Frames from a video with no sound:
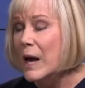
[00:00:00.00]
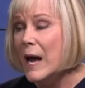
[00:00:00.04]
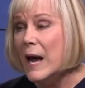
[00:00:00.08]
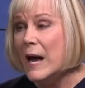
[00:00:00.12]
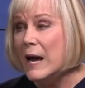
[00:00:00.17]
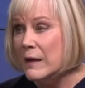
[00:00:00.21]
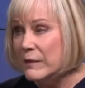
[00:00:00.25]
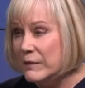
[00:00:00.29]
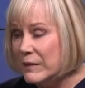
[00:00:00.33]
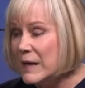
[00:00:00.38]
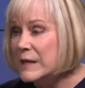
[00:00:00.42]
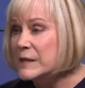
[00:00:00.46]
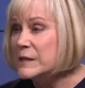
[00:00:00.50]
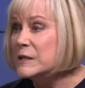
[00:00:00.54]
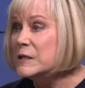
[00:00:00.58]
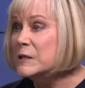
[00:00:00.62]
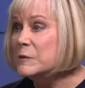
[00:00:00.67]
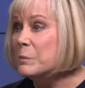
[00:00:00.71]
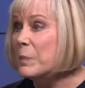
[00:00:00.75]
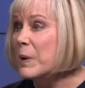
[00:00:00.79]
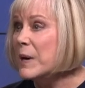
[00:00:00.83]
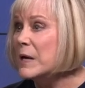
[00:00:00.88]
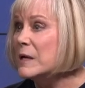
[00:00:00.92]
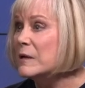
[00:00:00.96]
and they
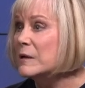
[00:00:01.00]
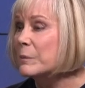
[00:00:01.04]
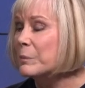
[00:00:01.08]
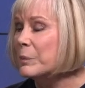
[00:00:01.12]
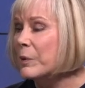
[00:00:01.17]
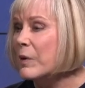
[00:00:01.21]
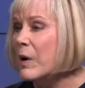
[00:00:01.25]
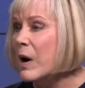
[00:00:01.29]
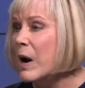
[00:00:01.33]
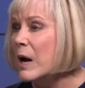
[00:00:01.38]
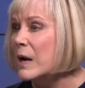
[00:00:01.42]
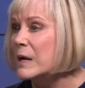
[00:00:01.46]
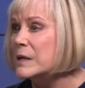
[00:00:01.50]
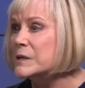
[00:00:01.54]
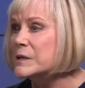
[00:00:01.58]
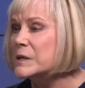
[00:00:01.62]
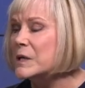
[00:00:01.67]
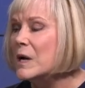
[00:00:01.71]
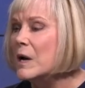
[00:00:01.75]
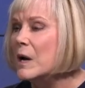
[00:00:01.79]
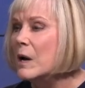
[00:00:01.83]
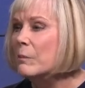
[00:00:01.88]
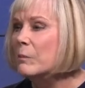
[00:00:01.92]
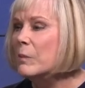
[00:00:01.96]
did pay the price
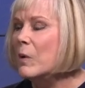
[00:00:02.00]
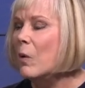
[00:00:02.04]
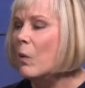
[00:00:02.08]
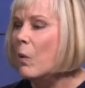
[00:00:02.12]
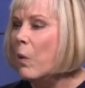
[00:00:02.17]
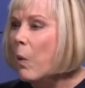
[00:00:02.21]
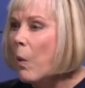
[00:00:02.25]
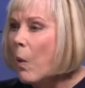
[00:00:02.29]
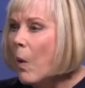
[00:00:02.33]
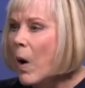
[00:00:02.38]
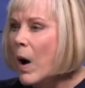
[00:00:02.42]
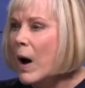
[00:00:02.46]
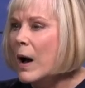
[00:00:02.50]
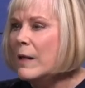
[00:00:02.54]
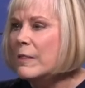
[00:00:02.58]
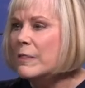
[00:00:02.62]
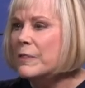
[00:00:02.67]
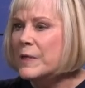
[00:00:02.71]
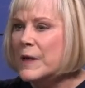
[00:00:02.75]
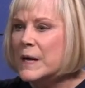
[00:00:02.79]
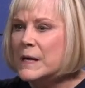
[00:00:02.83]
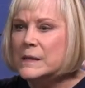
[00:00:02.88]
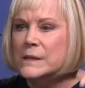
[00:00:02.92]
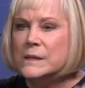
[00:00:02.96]
but
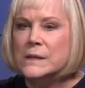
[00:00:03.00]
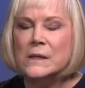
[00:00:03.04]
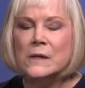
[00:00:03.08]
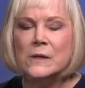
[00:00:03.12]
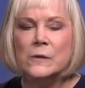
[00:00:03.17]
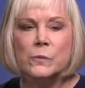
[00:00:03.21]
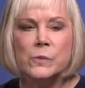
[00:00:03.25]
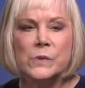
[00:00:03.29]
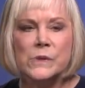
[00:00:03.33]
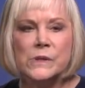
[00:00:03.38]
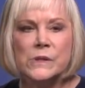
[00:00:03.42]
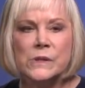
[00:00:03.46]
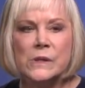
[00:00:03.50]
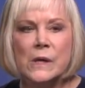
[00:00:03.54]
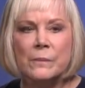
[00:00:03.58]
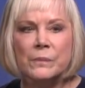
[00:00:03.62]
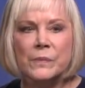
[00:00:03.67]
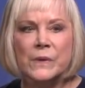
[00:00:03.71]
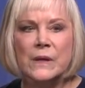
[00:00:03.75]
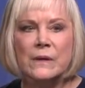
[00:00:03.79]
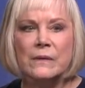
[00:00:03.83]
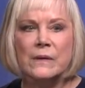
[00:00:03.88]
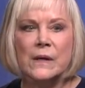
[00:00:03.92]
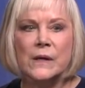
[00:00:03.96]
what they did was
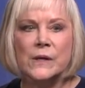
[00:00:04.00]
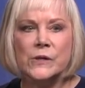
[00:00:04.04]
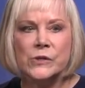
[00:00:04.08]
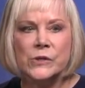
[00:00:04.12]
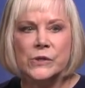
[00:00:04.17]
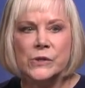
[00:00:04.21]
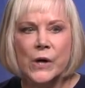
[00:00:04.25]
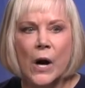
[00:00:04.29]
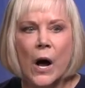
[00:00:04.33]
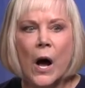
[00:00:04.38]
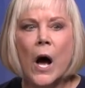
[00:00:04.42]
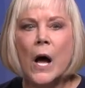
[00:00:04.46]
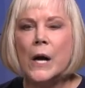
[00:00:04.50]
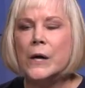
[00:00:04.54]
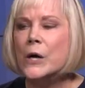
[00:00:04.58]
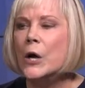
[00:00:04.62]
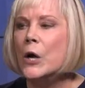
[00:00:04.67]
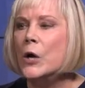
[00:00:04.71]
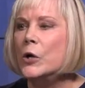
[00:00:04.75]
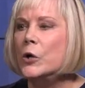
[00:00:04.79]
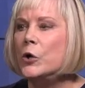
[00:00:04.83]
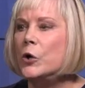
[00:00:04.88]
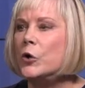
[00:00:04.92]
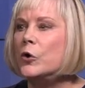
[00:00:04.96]
something that is not
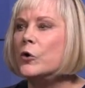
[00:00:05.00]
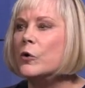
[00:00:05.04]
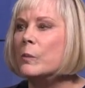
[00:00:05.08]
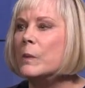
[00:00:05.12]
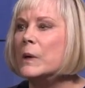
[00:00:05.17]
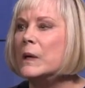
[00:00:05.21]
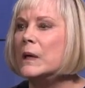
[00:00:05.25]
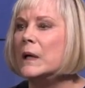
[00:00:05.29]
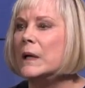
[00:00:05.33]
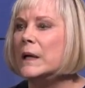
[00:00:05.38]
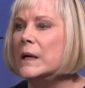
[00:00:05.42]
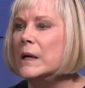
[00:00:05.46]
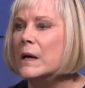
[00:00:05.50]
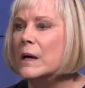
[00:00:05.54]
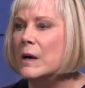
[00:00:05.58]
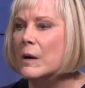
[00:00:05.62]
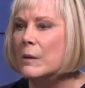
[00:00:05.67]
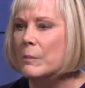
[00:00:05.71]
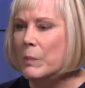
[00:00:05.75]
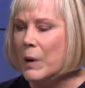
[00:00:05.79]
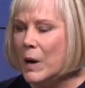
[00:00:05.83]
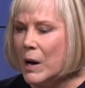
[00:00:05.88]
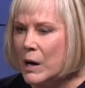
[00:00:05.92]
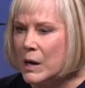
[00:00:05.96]
humanly
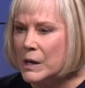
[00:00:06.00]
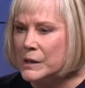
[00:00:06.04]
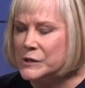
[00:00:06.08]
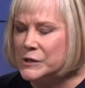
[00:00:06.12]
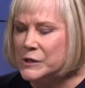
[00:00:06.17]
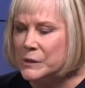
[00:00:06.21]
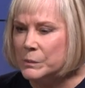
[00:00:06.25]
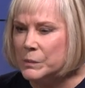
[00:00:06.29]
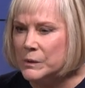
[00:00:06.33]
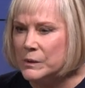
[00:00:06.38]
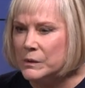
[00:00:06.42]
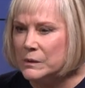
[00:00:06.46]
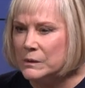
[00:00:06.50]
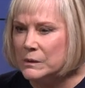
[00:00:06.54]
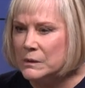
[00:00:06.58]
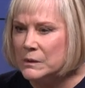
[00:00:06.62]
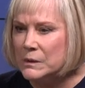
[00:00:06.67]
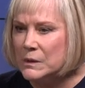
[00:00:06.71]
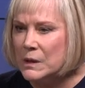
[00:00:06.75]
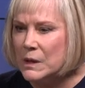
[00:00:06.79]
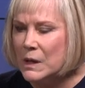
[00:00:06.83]
possible